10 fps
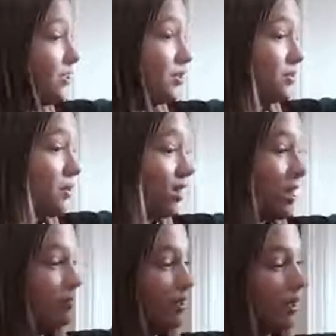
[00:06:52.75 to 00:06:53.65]
too small
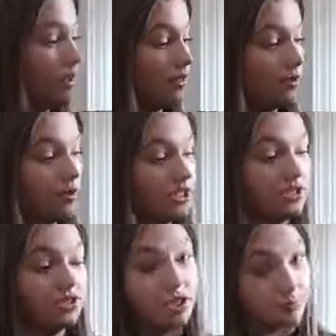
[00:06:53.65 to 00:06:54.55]
on me, although it
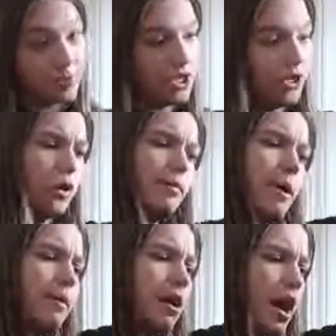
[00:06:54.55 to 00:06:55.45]
is super cute. Or
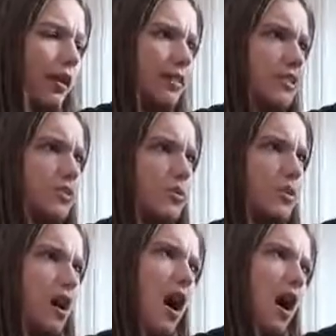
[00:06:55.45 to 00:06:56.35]
maybe I'll cut this into a
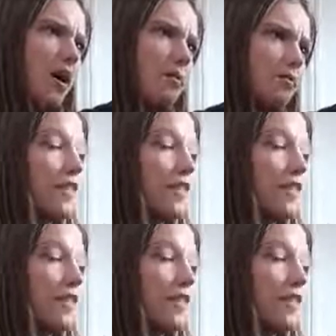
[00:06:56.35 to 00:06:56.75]
top.